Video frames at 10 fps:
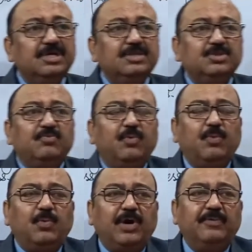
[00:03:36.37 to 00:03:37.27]

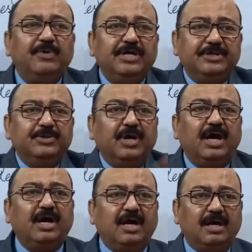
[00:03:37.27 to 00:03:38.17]

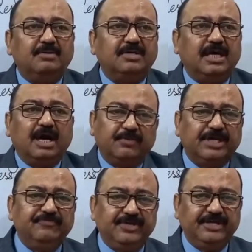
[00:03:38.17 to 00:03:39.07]
how
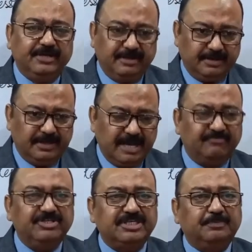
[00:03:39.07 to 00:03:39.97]
can we
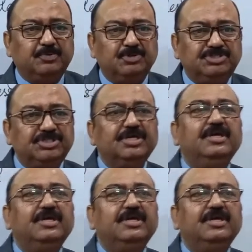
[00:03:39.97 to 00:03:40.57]
have this approach?